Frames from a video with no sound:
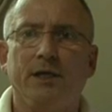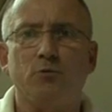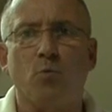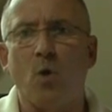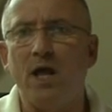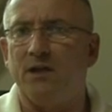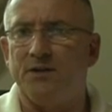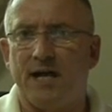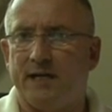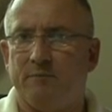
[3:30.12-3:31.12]
It's well
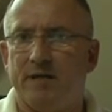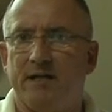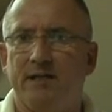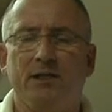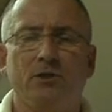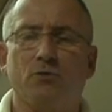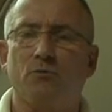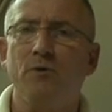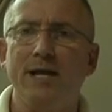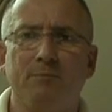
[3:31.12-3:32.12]
documented and
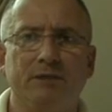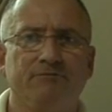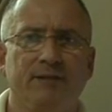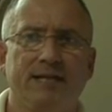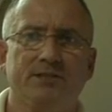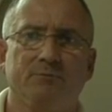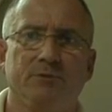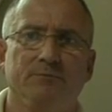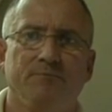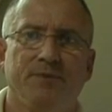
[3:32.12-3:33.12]
incredibly
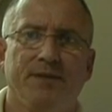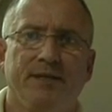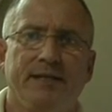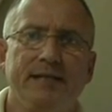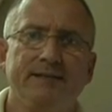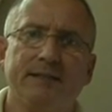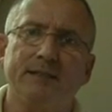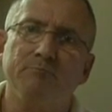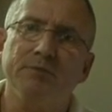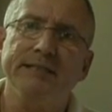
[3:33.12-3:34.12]
flexible. It's a
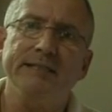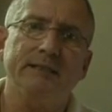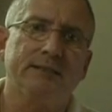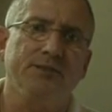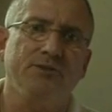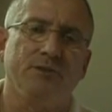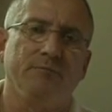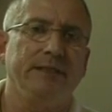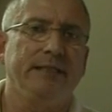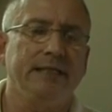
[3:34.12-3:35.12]
complete
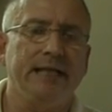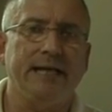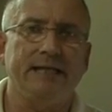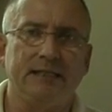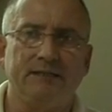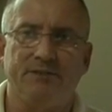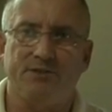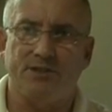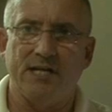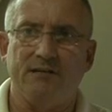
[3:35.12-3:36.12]
system in and of
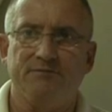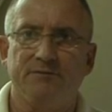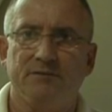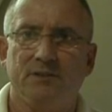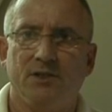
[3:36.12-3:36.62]
itself.